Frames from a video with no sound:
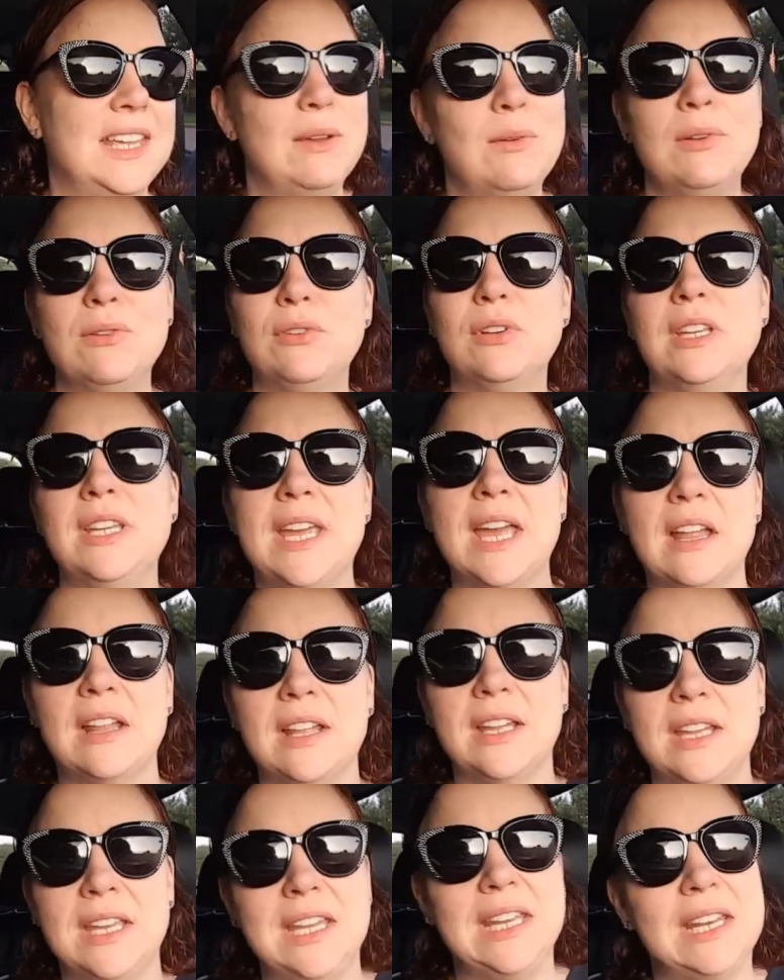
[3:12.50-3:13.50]
He wouldn't really
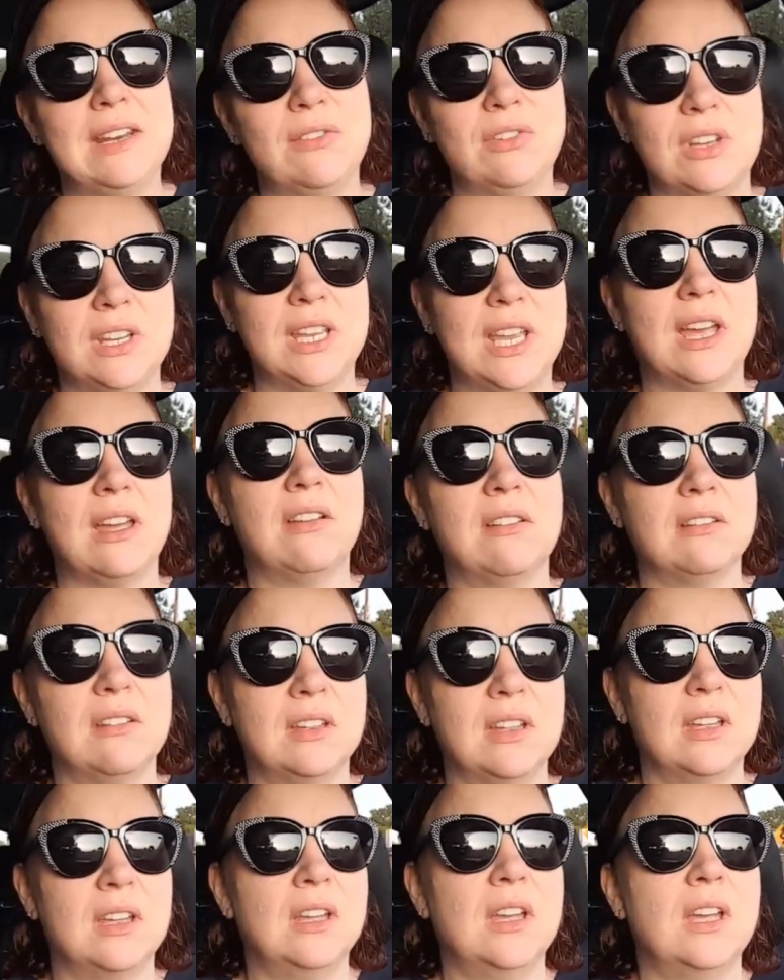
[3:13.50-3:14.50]
yell it. He didn't really yell.
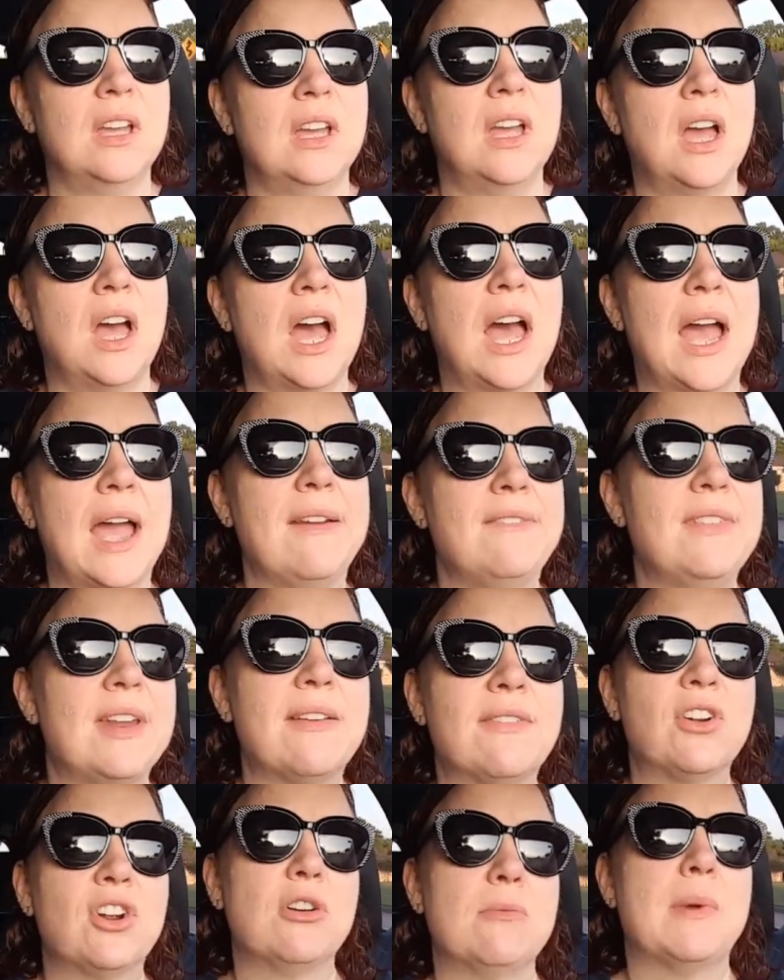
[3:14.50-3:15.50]
I've
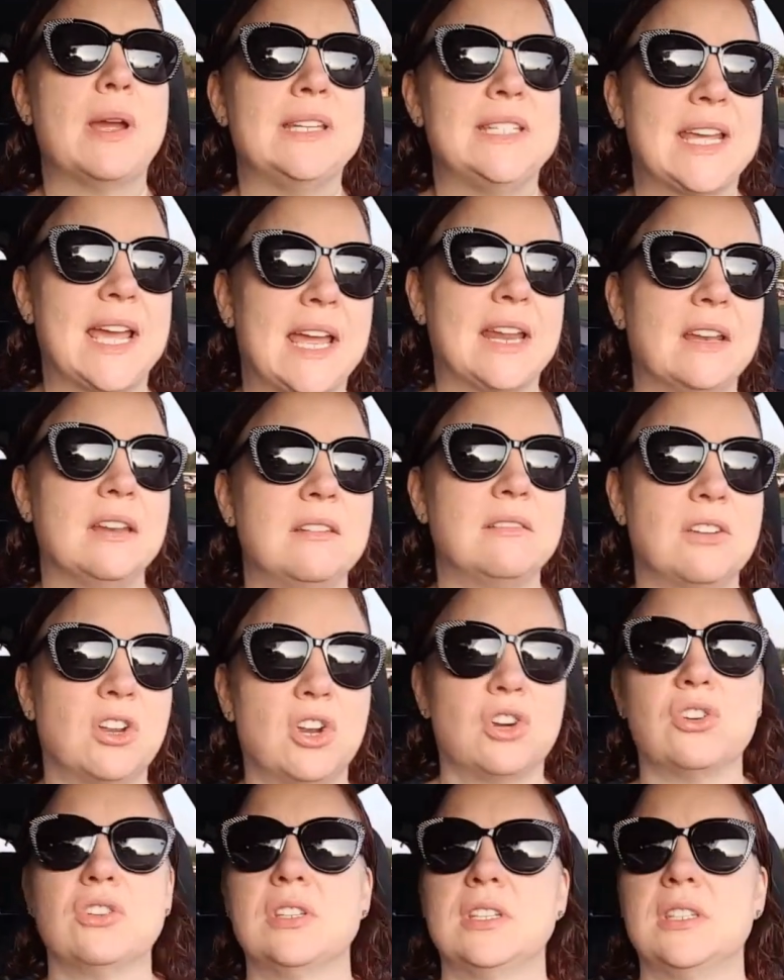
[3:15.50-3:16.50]
never heard my dad
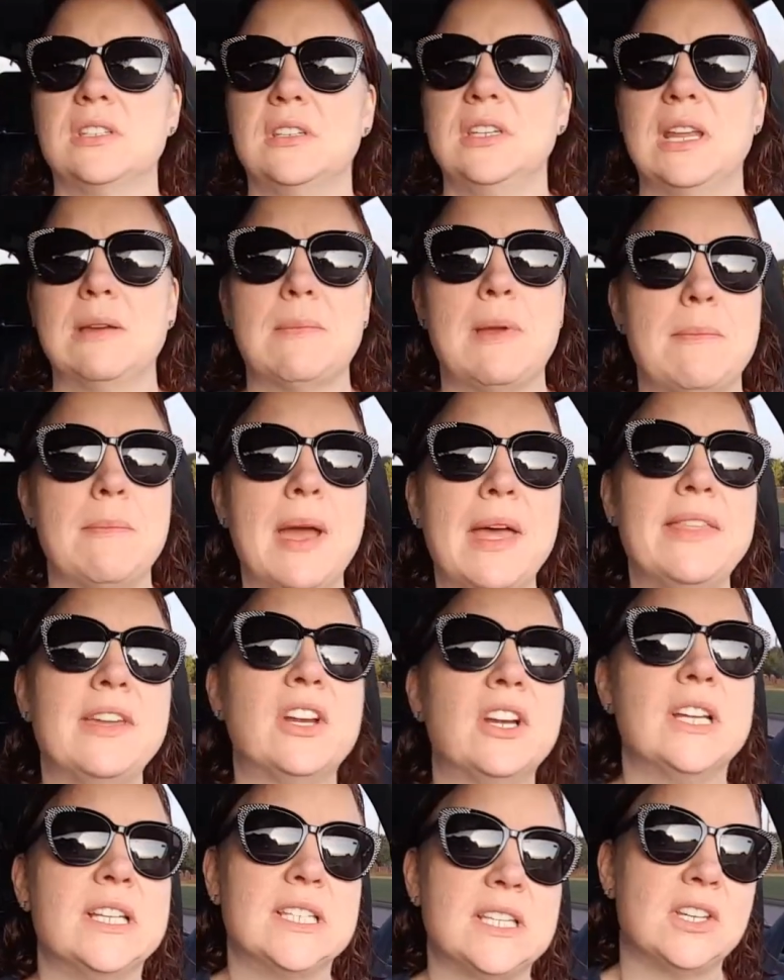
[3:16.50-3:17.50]
curse. Now, my
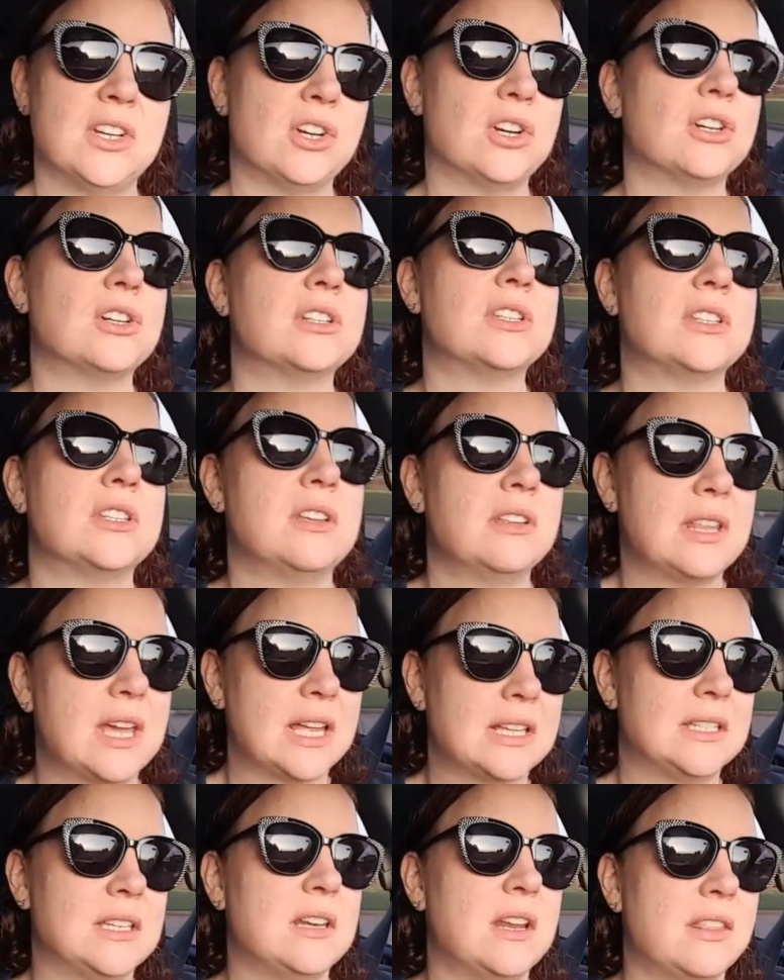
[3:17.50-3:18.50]
mother is a nurse, so
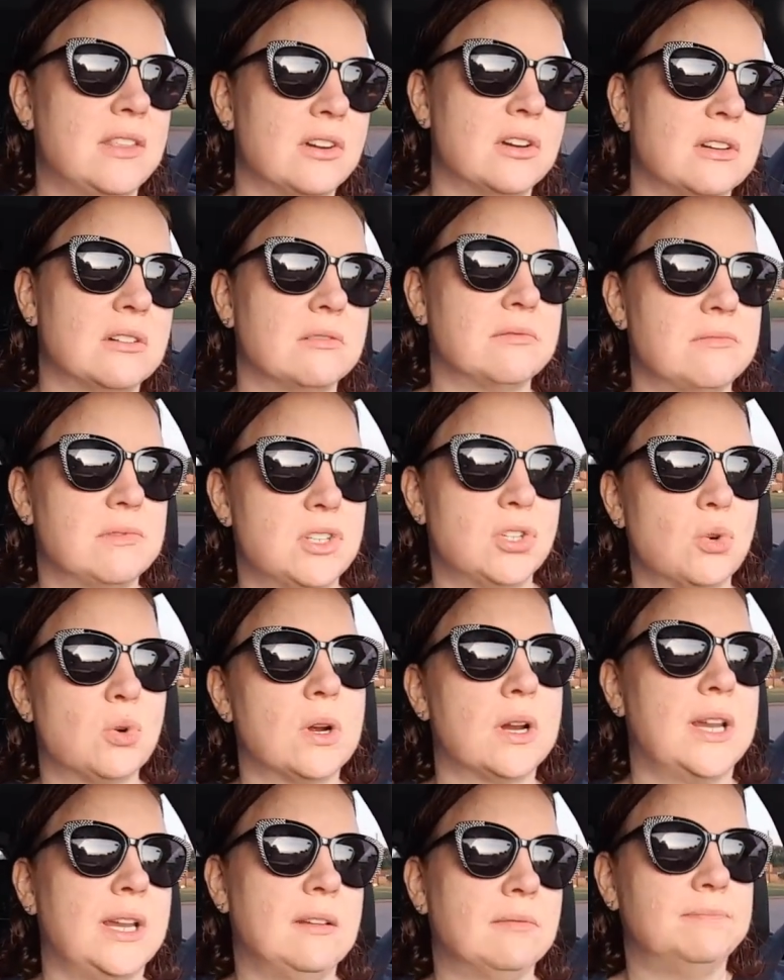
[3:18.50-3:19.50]
that's another
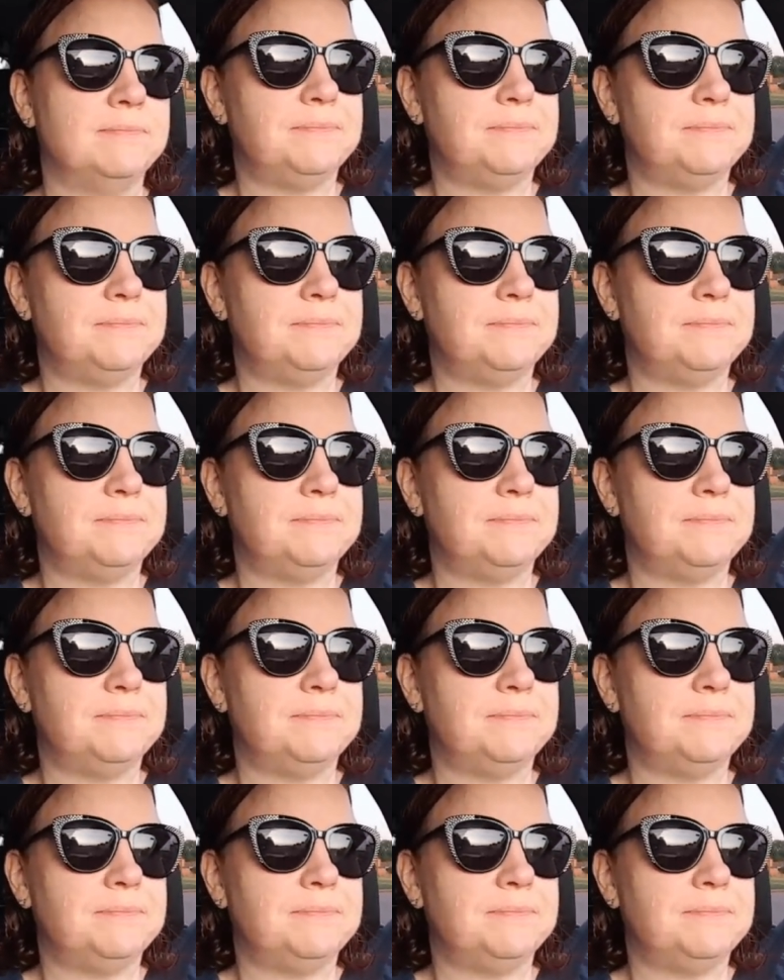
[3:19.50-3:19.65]
story.